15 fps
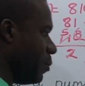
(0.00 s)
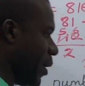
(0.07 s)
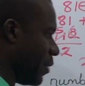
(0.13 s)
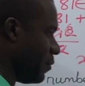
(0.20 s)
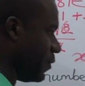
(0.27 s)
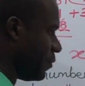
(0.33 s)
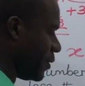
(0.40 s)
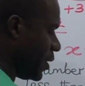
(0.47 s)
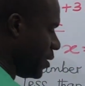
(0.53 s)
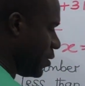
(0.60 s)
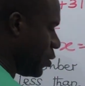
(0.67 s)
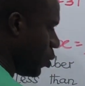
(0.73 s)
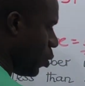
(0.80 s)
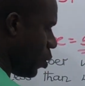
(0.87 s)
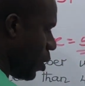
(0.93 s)
by 15,
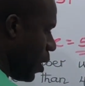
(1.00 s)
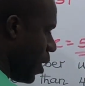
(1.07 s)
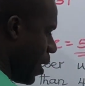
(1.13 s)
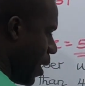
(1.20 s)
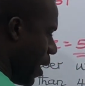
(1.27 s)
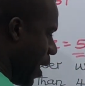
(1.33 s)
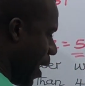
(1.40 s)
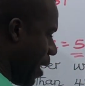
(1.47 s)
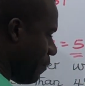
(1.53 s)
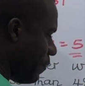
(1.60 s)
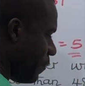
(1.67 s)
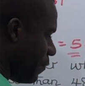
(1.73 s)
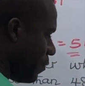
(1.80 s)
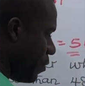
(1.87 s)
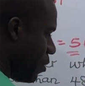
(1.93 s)
so
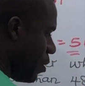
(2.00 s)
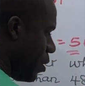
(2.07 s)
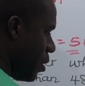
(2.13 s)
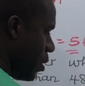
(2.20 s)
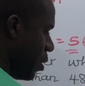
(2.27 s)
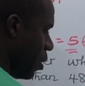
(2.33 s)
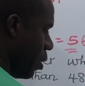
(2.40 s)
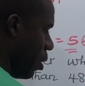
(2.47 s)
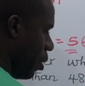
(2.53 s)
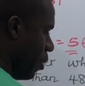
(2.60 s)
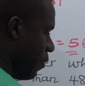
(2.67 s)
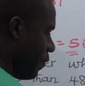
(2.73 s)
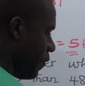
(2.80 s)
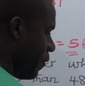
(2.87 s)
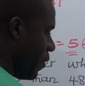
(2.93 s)
half
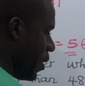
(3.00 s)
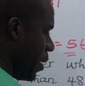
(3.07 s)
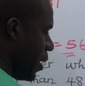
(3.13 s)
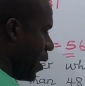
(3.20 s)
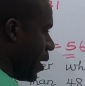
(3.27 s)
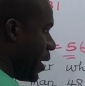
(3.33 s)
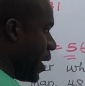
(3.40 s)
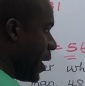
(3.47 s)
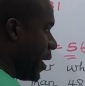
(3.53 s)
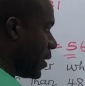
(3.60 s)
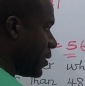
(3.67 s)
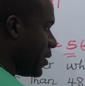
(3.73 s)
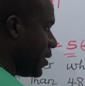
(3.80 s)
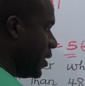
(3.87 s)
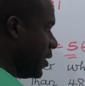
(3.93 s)
of
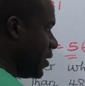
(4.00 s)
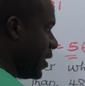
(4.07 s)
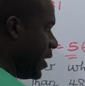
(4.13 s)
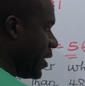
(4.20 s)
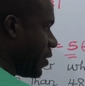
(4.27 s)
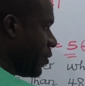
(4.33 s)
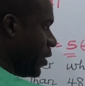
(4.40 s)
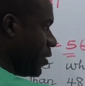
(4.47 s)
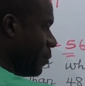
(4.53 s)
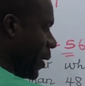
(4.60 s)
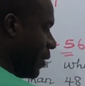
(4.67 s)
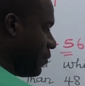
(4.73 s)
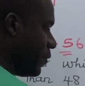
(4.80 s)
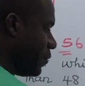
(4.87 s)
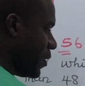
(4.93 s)
x is increased
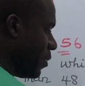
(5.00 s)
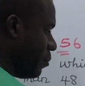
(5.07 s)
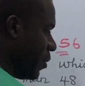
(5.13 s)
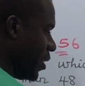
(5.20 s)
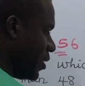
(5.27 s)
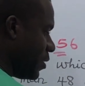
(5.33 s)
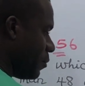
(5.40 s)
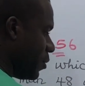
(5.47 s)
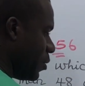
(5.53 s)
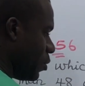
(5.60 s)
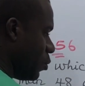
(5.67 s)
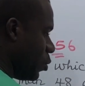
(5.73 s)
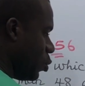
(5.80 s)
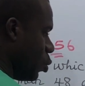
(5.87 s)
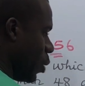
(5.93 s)
by 15 means
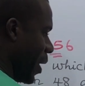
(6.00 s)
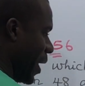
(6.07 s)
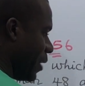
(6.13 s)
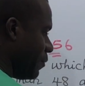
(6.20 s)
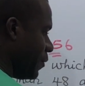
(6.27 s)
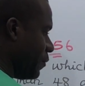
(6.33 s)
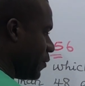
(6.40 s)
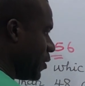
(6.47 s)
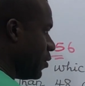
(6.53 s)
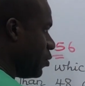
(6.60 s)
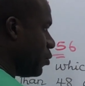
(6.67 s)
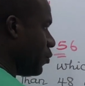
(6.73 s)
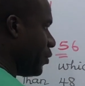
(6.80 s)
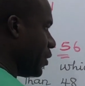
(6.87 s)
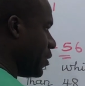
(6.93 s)
you add 15
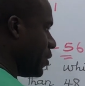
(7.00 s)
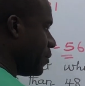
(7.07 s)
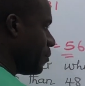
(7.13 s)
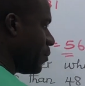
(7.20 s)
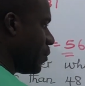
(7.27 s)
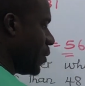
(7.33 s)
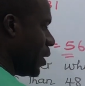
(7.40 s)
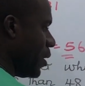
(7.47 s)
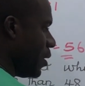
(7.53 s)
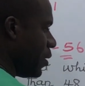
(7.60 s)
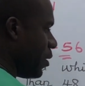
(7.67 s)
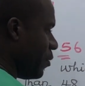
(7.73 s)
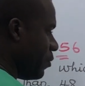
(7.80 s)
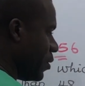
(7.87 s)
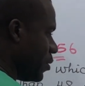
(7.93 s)
to it.
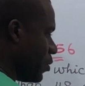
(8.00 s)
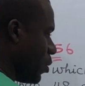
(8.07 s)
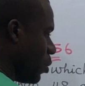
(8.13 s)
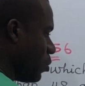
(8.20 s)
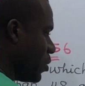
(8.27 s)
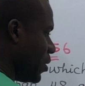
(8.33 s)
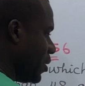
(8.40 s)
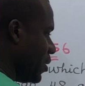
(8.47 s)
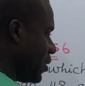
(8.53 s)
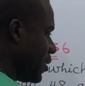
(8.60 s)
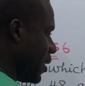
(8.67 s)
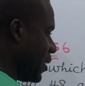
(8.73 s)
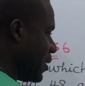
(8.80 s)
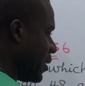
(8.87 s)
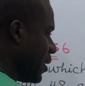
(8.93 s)
The result is
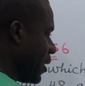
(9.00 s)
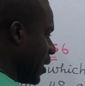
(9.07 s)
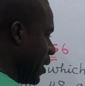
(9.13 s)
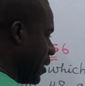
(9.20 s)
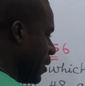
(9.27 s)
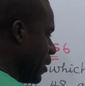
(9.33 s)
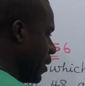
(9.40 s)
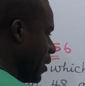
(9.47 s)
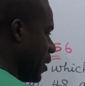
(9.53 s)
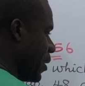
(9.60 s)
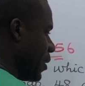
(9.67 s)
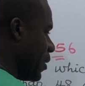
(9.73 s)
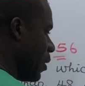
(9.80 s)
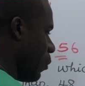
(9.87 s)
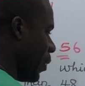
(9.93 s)
39.
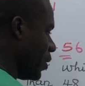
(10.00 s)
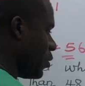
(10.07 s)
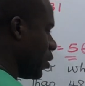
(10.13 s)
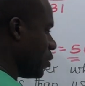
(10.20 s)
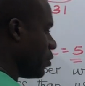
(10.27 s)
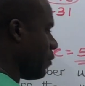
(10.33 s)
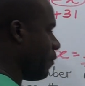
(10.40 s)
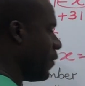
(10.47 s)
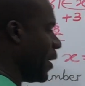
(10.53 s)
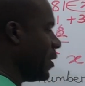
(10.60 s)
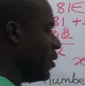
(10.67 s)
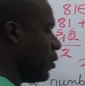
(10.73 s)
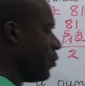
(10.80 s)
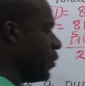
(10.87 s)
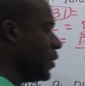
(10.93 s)
They want us to
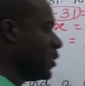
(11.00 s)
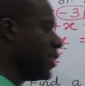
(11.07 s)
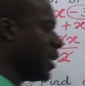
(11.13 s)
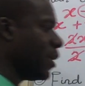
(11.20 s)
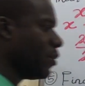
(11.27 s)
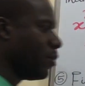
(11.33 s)
find the original